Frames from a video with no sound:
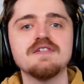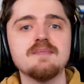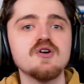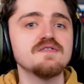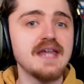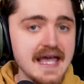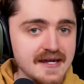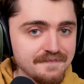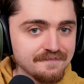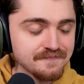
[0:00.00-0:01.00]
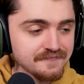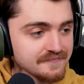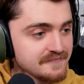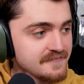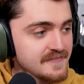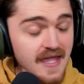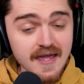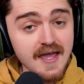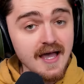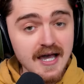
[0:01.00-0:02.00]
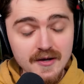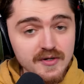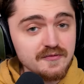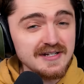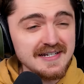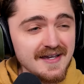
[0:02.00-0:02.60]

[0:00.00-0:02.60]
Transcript: they're both dead? I wouldn't really